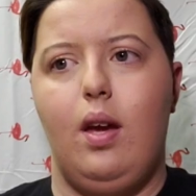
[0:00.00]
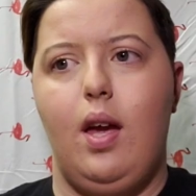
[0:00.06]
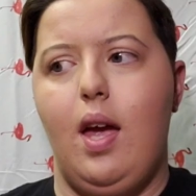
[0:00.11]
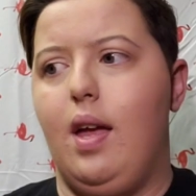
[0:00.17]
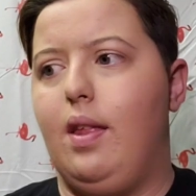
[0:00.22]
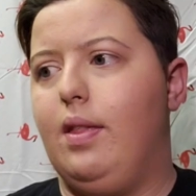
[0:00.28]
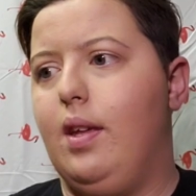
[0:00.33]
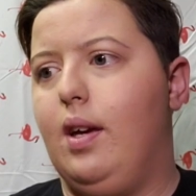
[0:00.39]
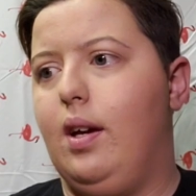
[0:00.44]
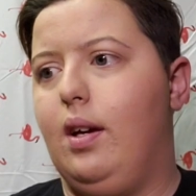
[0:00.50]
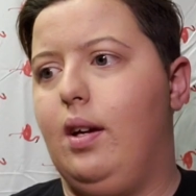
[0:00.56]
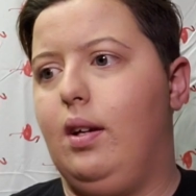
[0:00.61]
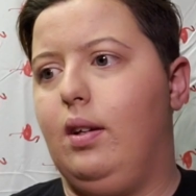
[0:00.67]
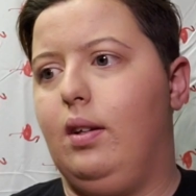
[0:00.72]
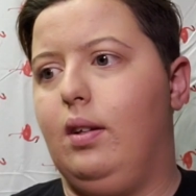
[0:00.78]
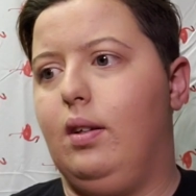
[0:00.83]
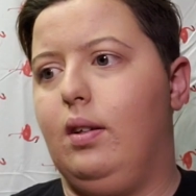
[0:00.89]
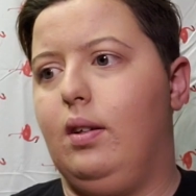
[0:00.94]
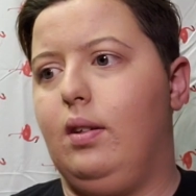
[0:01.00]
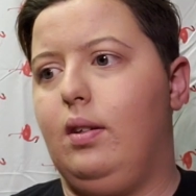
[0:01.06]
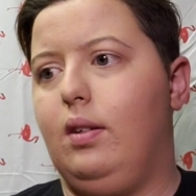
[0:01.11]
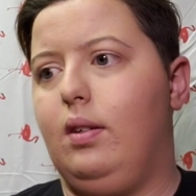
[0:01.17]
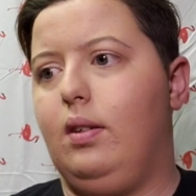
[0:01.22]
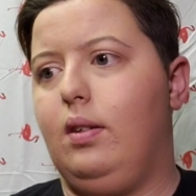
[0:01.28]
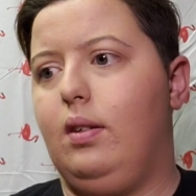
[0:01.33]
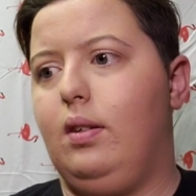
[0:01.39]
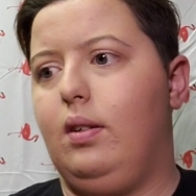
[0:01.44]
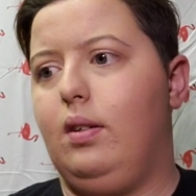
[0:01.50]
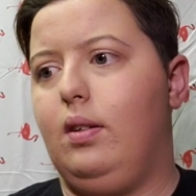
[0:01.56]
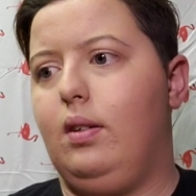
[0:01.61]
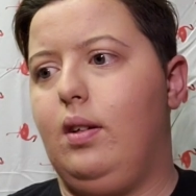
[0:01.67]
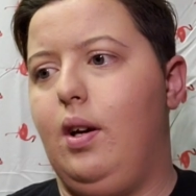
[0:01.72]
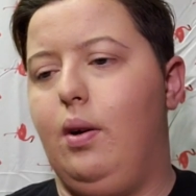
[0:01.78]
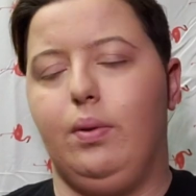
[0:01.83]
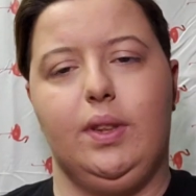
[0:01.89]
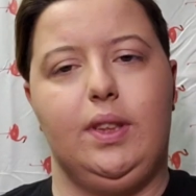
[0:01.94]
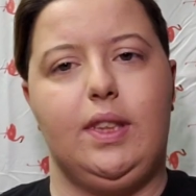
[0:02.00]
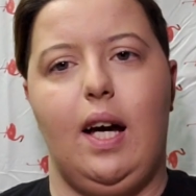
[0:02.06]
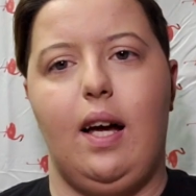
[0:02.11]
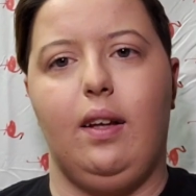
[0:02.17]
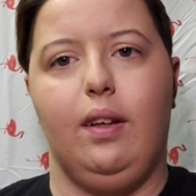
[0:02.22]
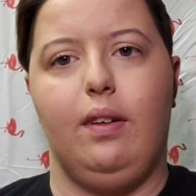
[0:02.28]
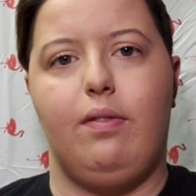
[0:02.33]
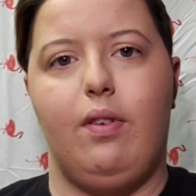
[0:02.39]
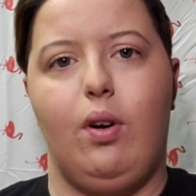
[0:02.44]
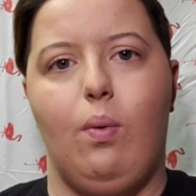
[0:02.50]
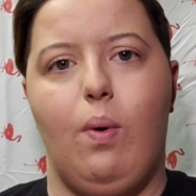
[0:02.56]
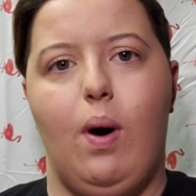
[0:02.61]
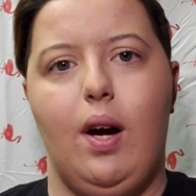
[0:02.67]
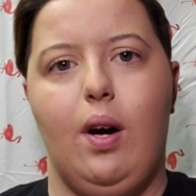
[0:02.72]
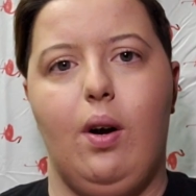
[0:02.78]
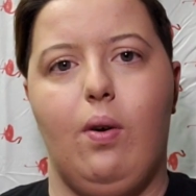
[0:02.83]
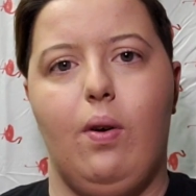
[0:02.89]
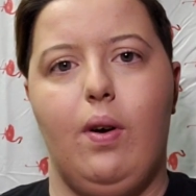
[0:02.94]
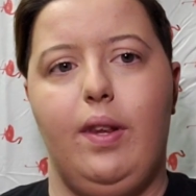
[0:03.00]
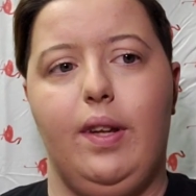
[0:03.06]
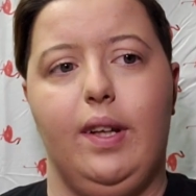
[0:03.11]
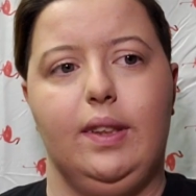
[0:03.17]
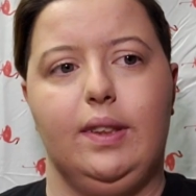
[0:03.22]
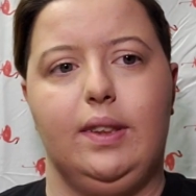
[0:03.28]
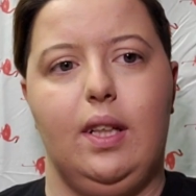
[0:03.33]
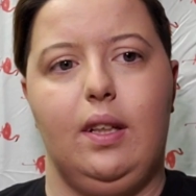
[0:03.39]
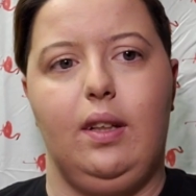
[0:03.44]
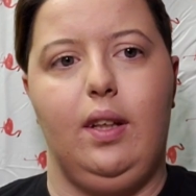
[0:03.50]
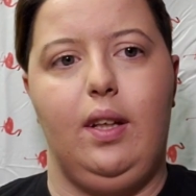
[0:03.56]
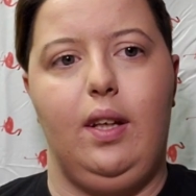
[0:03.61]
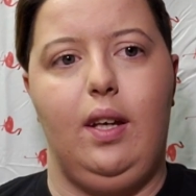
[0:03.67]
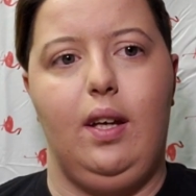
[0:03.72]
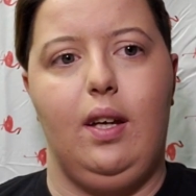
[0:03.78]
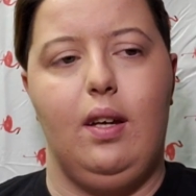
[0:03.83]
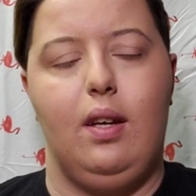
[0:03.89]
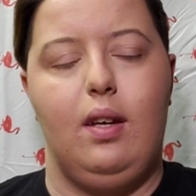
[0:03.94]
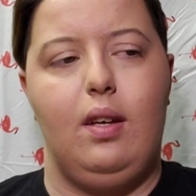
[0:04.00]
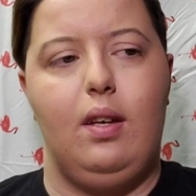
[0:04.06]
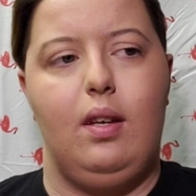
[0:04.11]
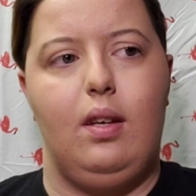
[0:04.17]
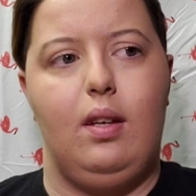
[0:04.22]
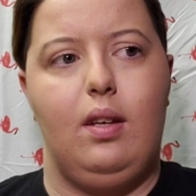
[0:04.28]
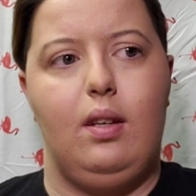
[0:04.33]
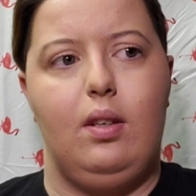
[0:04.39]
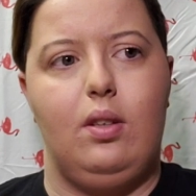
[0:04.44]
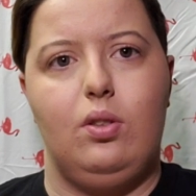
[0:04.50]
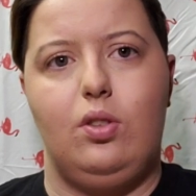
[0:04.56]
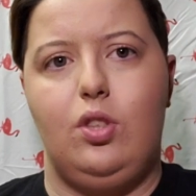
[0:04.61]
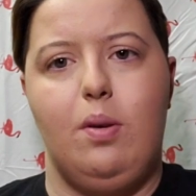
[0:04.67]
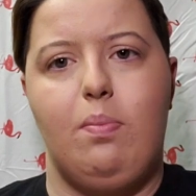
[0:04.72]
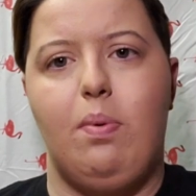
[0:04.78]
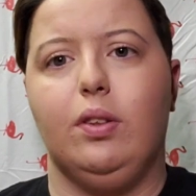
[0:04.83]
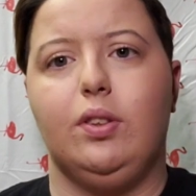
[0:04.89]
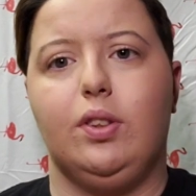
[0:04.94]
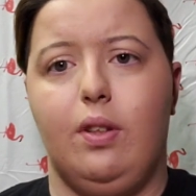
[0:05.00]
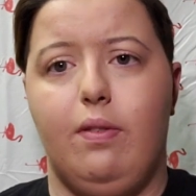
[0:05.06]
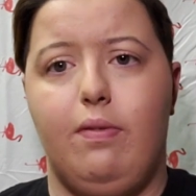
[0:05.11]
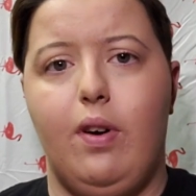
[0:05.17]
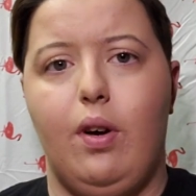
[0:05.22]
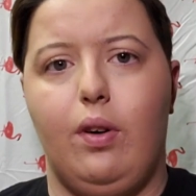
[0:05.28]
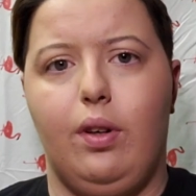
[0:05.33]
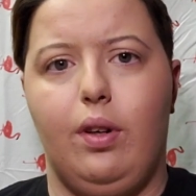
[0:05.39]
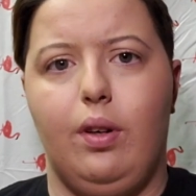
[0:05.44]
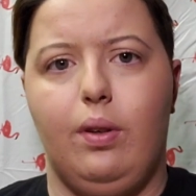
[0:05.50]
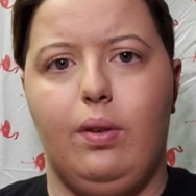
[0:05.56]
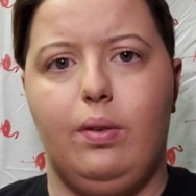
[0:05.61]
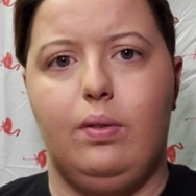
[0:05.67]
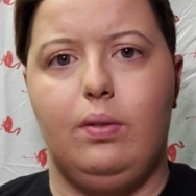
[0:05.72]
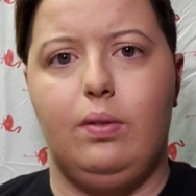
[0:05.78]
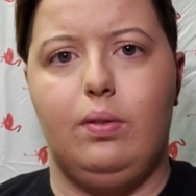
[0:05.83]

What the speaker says: and then it was silent for a while, and then suddenly she posted a photo,